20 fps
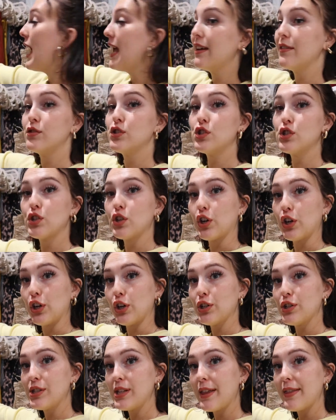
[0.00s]
I have
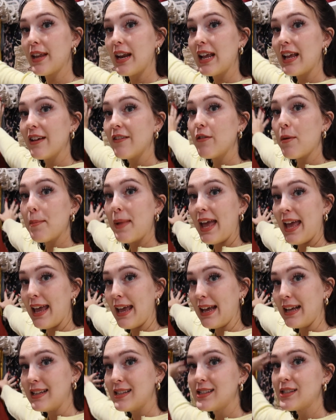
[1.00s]
skirts, and then I have
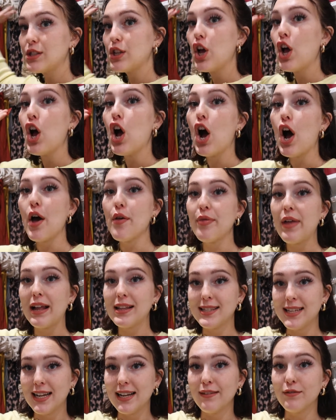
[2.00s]
pants. On
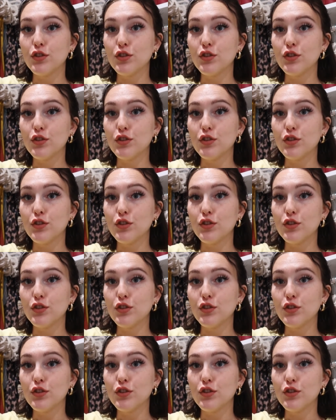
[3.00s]
that side I